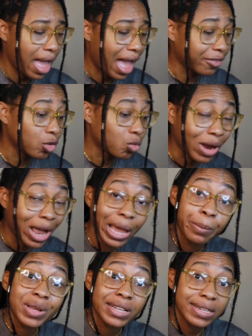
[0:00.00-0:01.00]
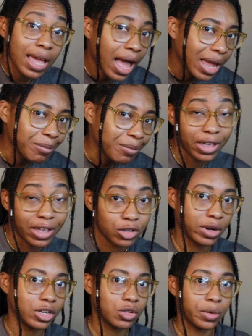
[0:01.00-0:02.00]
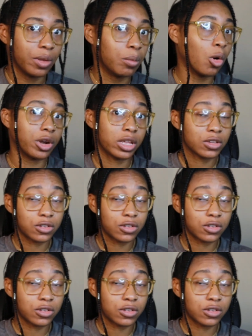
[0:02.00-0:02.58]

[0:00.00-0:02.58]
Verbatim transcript: at the ripe time of 8:22 in the morning.